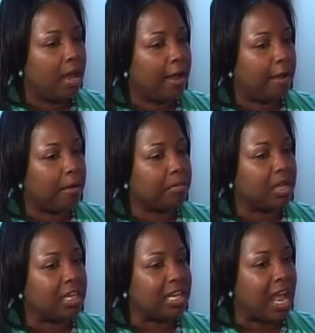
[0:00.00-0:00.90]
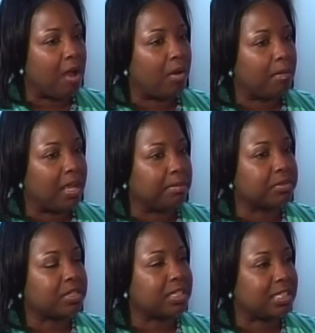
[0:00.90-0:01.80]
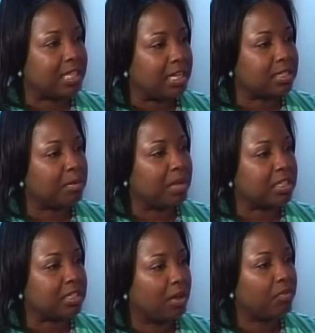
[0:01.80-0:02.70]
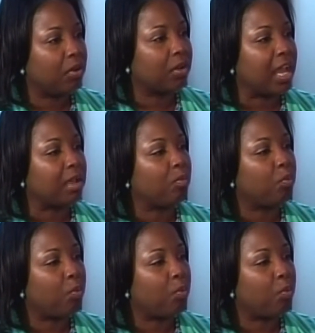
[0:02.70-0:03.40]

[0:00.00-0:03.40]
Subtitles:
now I'm able to say to myself, okay,